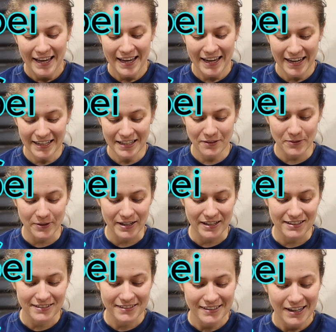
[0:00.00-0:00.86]

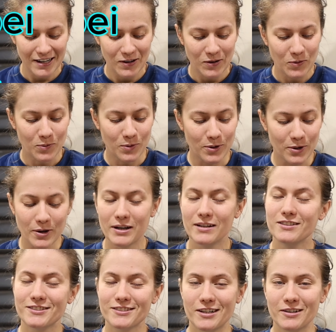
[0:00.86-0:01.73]
anyways, we'll go
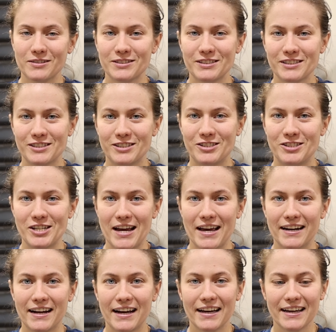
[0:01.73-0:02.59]
ahead and start with these
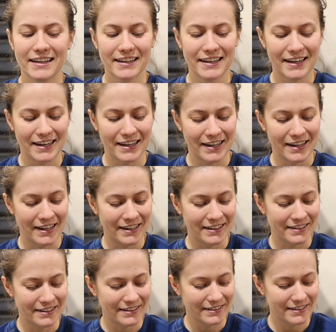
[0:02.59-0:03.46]
Geni,
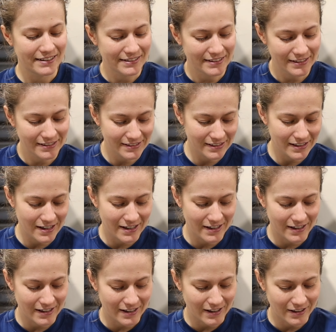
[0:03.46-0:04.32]
and this is
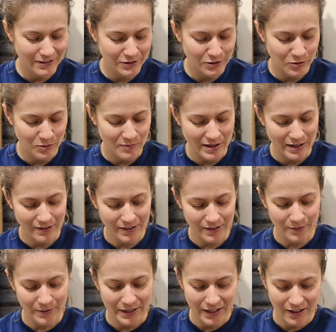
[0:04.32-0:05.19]
a little male
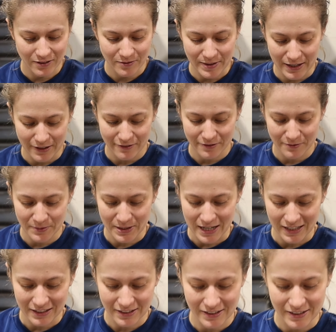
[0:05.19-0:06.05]
that we held back from
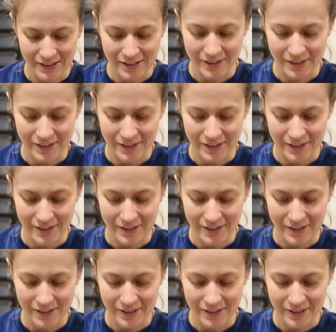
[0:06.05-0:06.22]
last